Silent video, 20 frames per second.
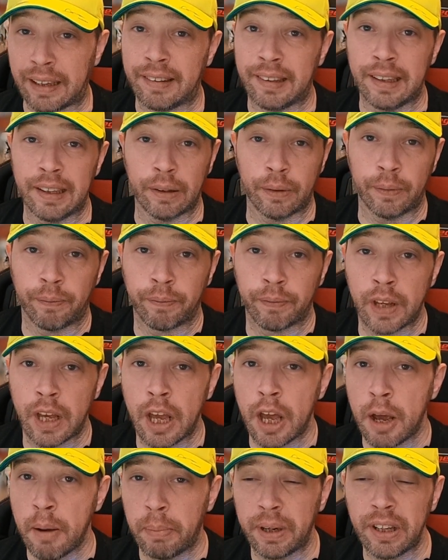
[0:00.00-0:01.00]
deal,
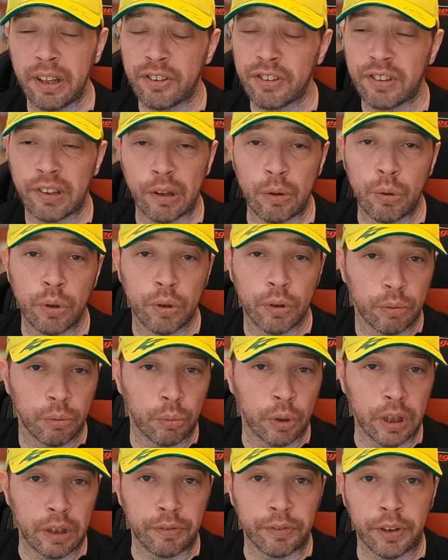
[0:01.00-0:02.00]
but it's still
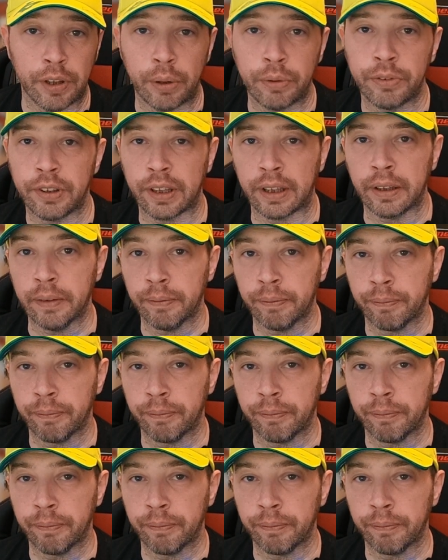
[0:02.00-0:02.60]
worth noting.